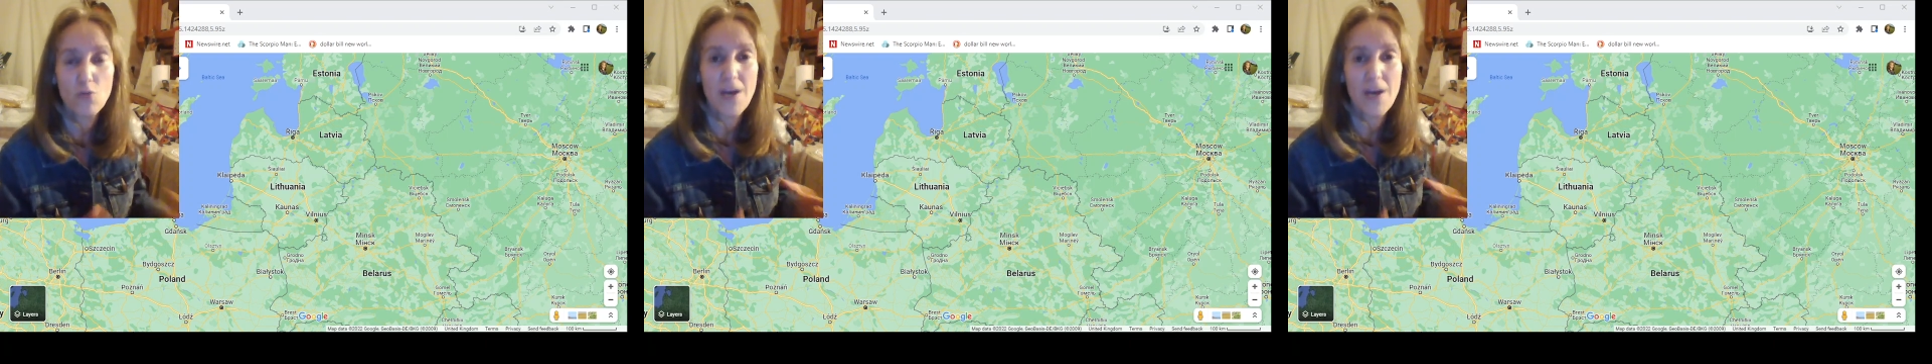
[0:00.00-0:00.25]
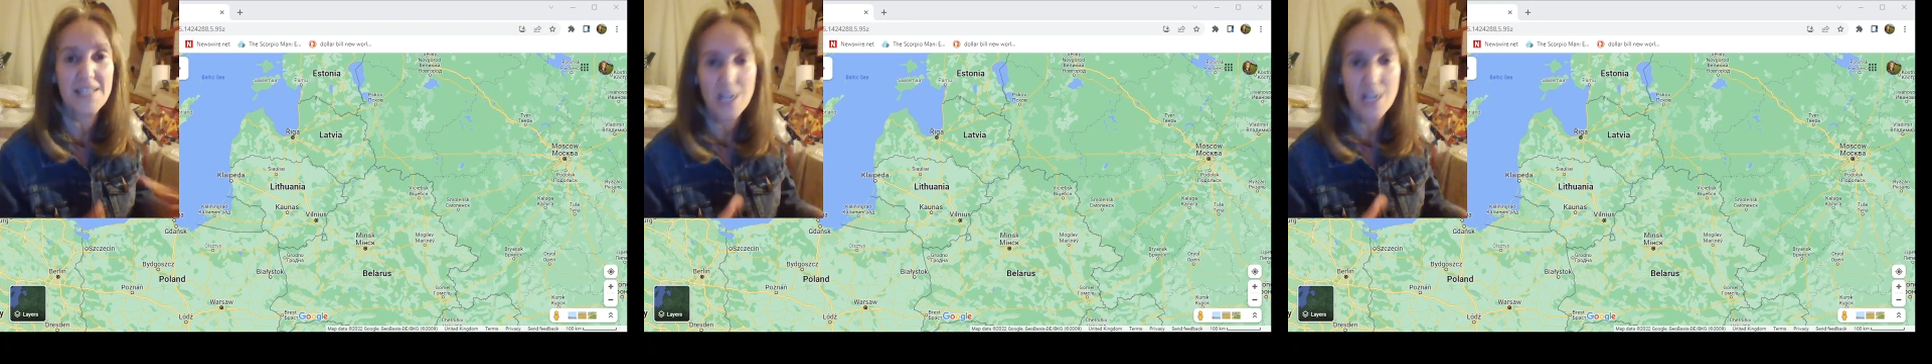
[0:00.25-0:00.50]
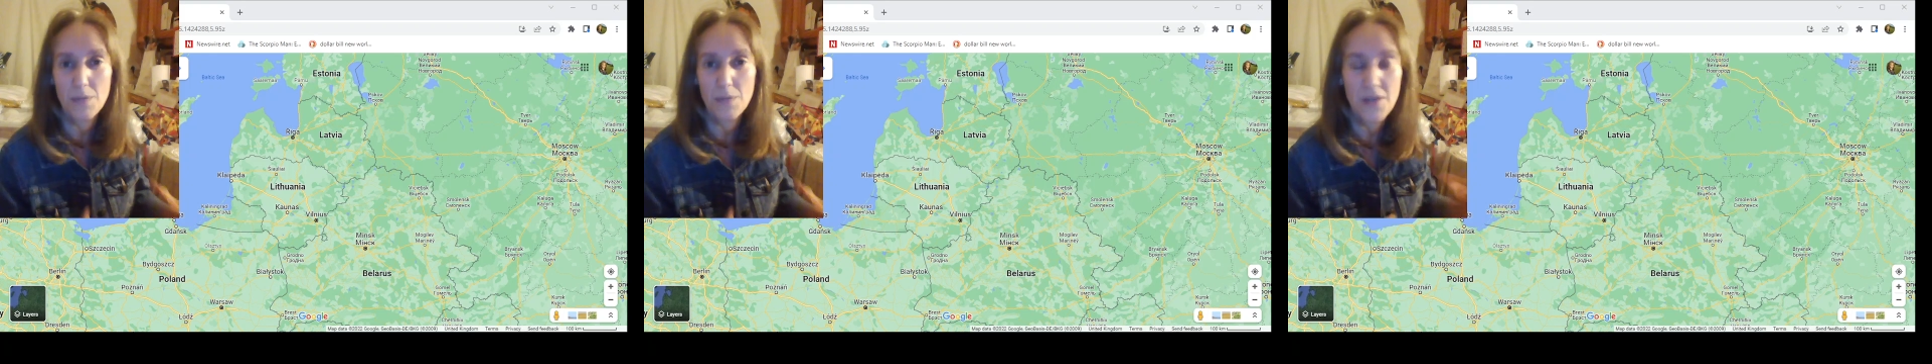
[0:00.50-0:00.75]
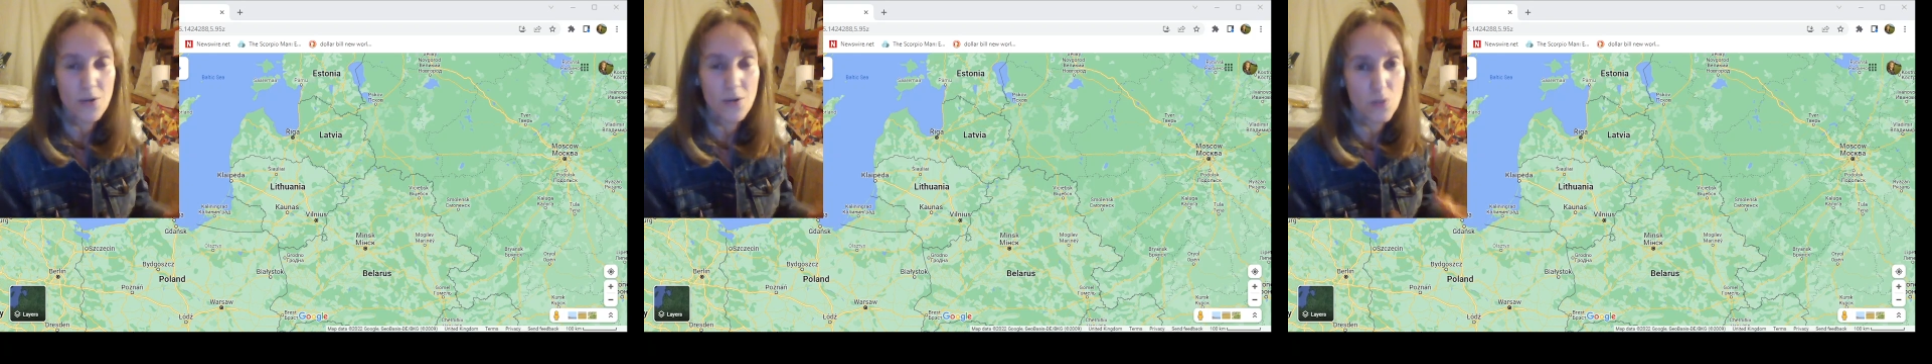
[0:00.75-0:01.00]
why it's going to be
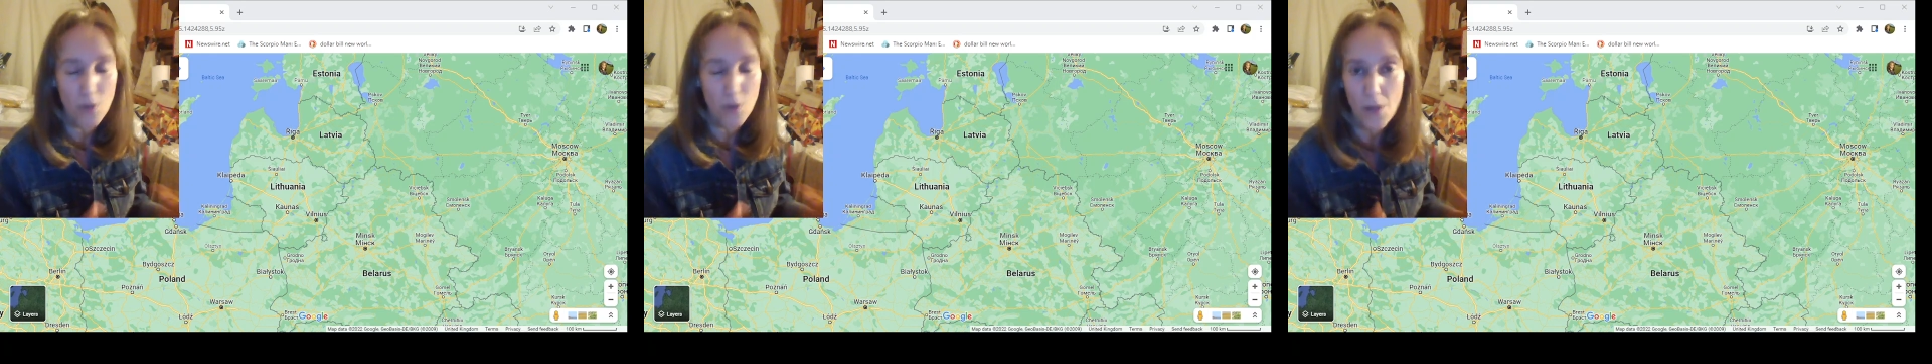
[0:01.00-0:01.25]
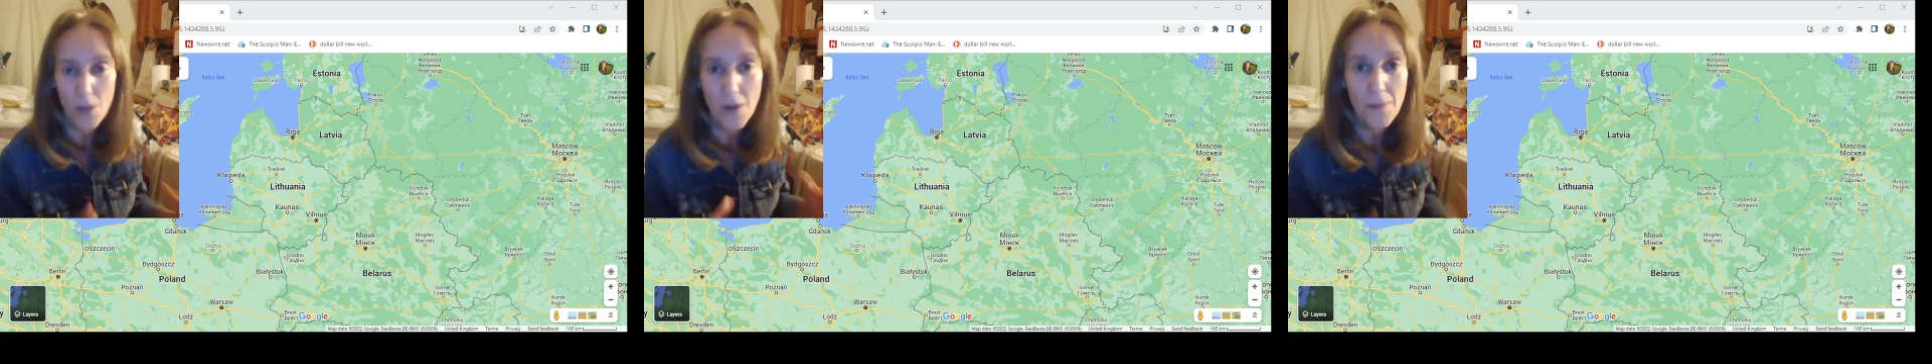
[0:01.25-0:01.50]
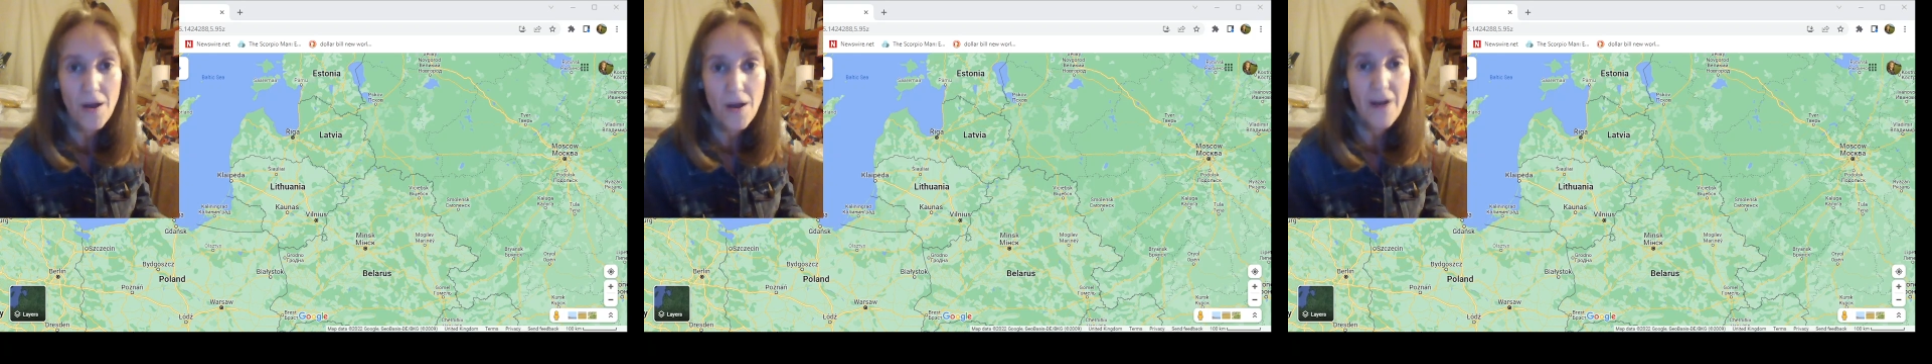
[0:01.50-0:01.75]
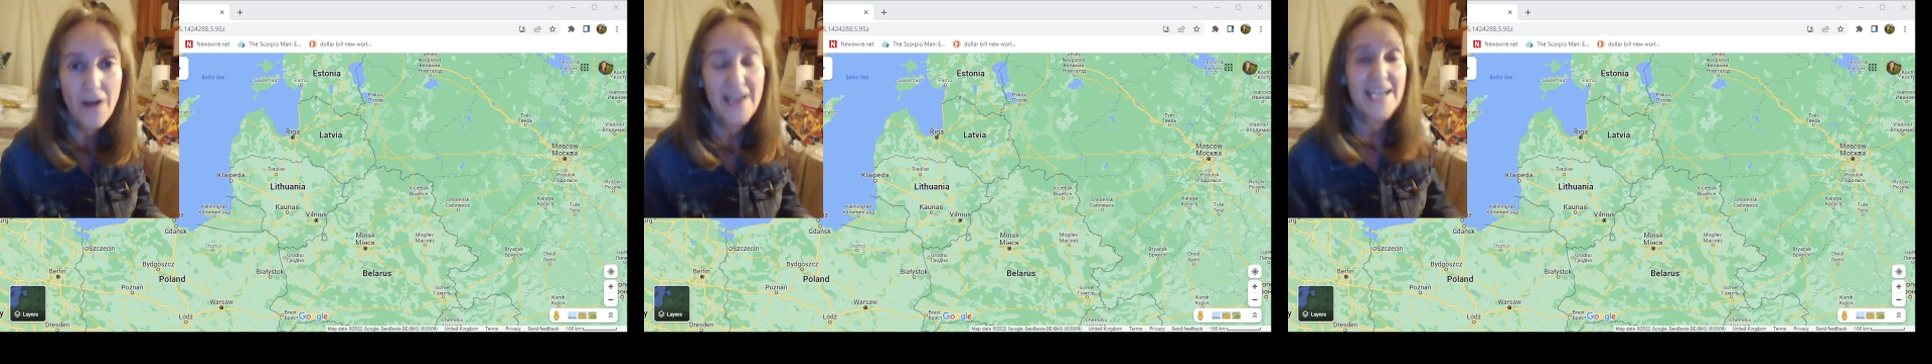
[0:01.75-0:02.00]
used, blah, blah, blah.